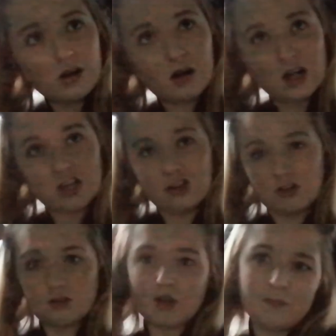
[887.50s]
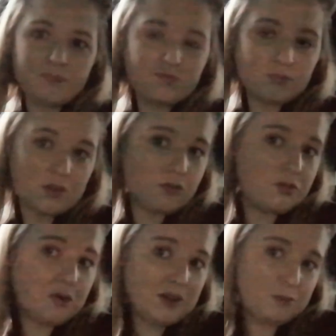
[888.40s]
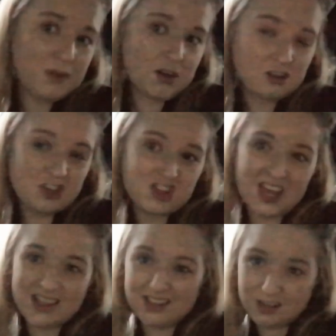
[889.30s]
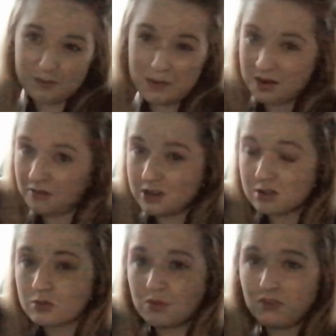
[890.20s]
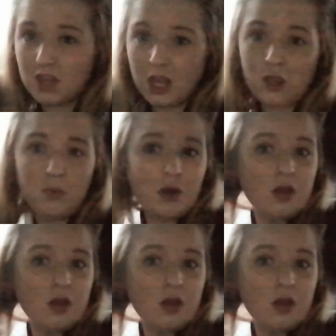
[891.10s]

I just thought it would be nice to share this experience with you.